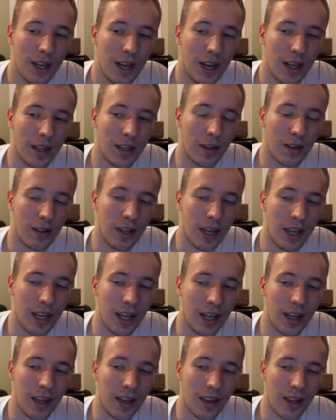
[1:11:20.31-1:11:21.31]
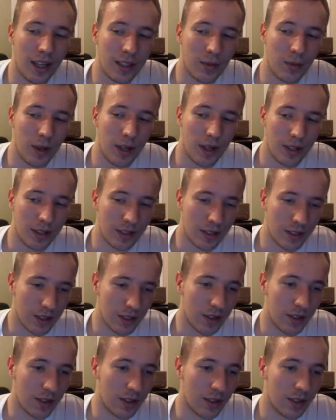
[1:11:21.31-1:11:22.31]
in the league, unless we
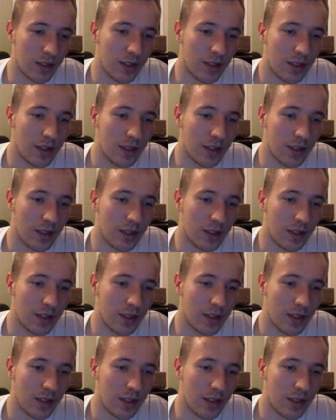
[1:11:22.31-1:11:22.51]
consider